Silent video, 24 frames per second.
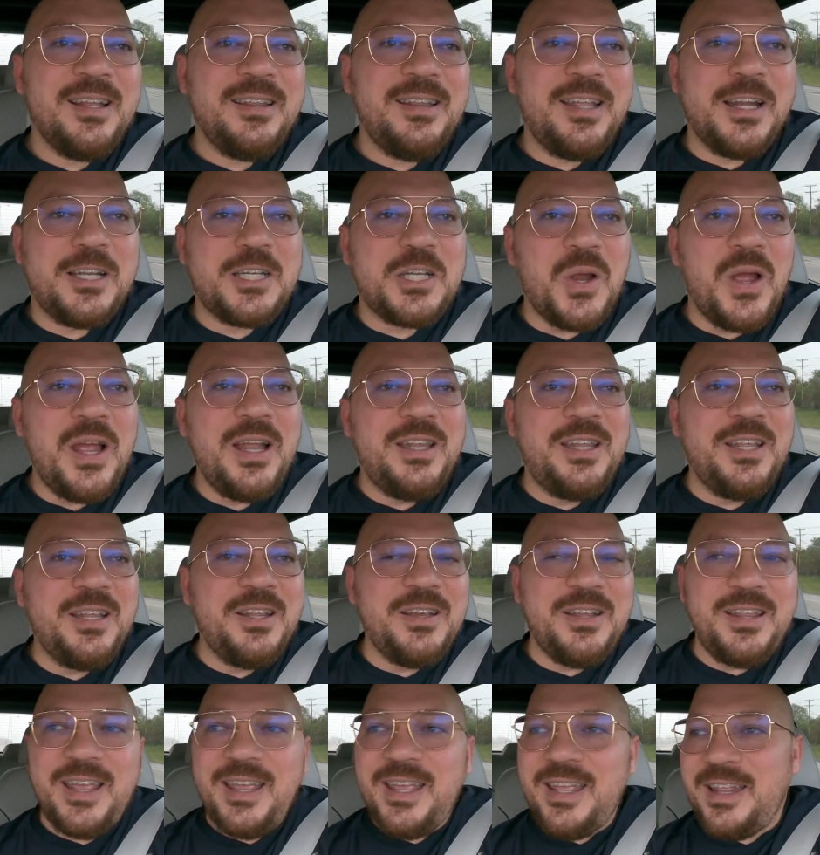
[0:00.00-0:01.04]
They're trying to
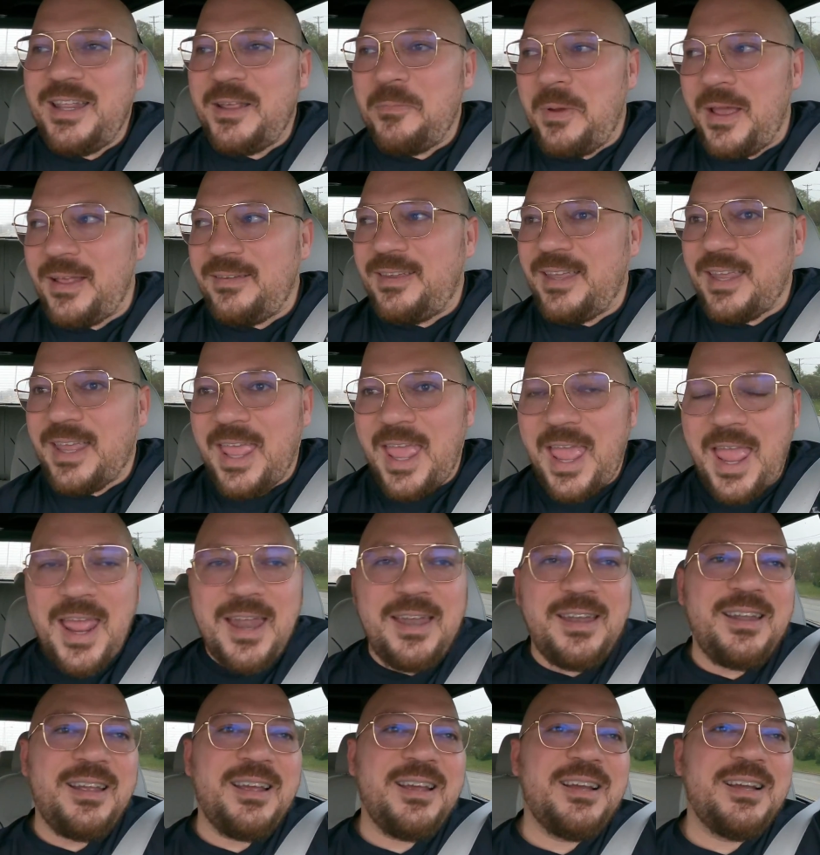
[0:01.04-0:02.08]
do the, the best they
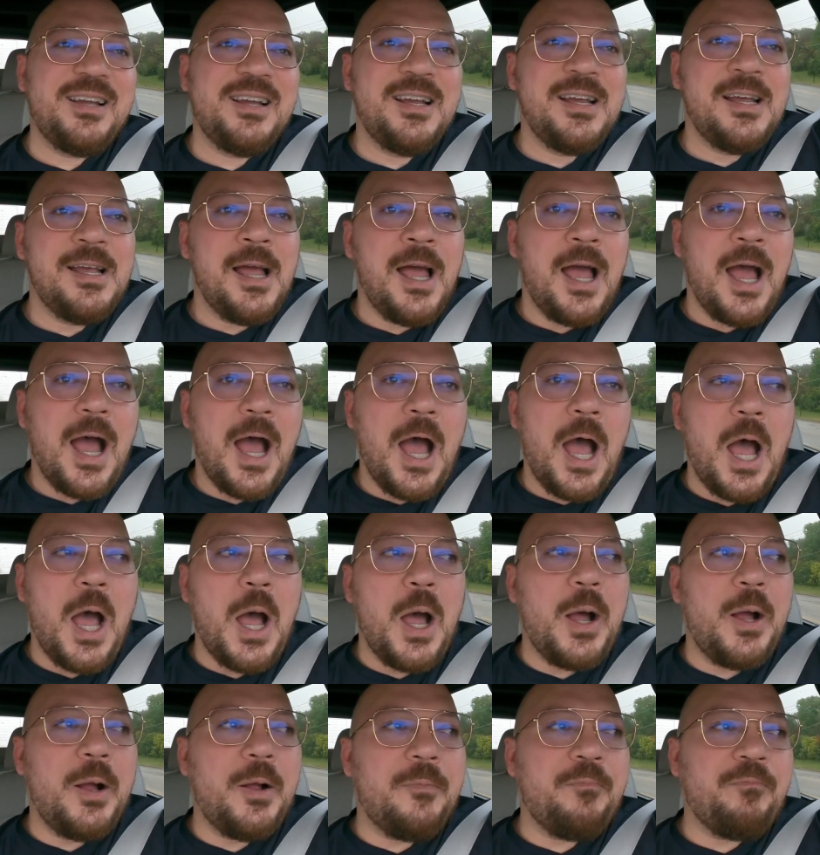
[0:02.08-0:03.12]
can.
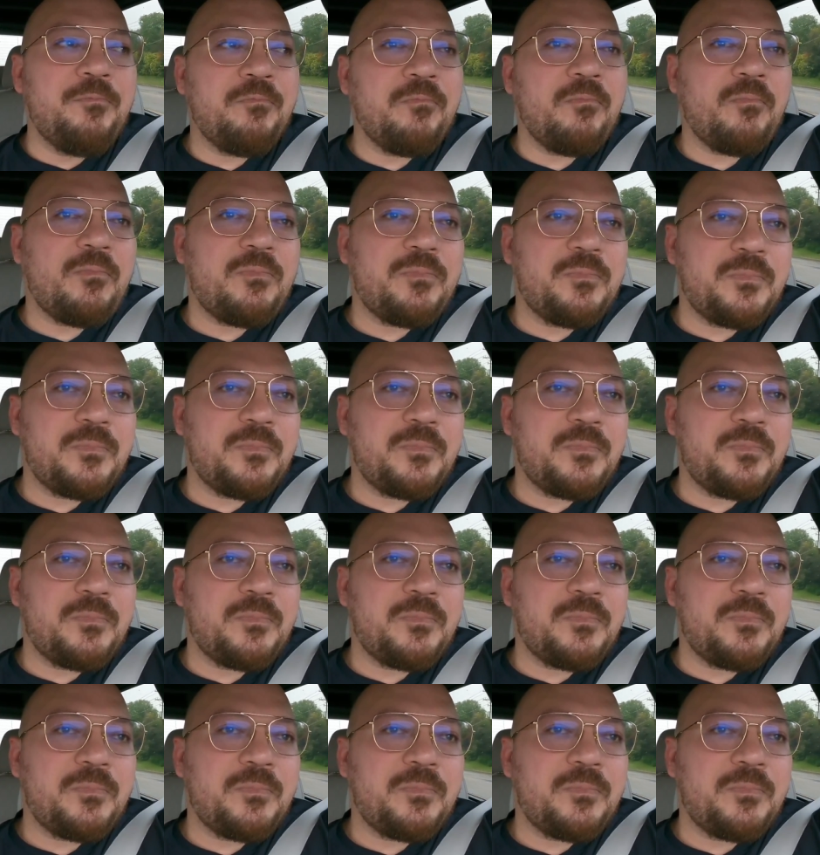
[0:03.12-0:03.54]
Um,